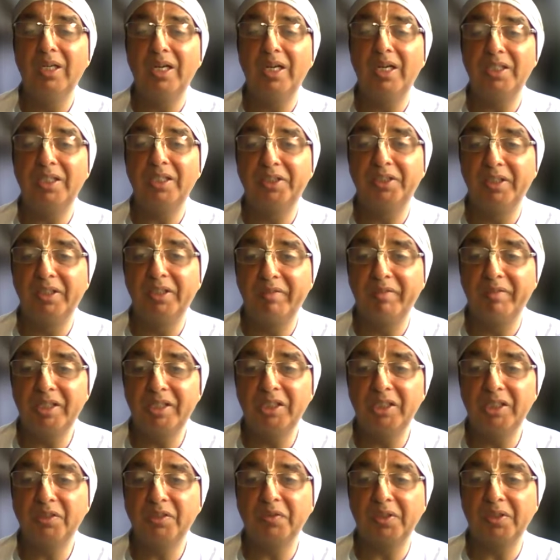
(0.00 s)
and she
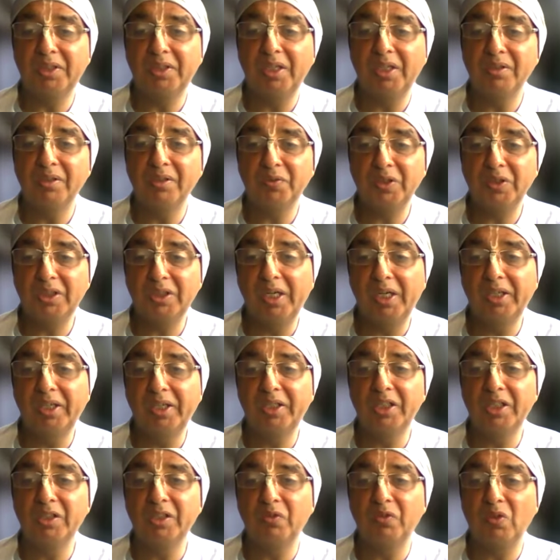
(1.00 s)
arranges
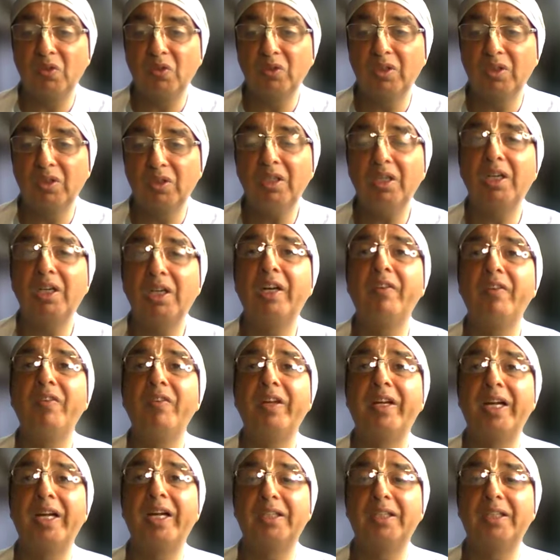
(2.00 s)
facilities for the living